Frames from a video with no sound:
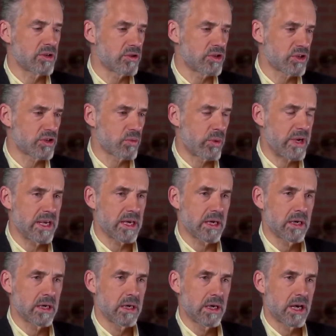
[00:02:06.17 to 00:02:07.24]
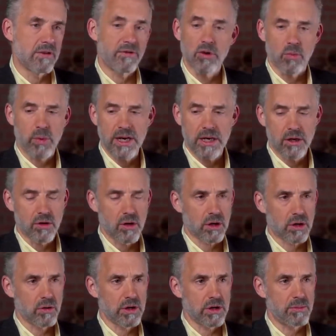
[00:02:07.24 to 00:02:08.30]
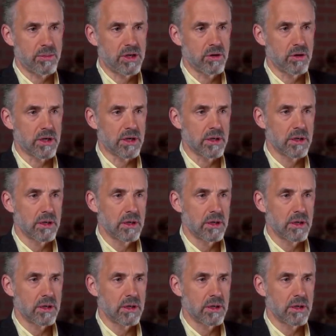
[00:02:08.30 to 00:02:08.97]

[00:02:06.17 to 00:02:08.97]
you're just weak. And if you're weak, you're not going to be good.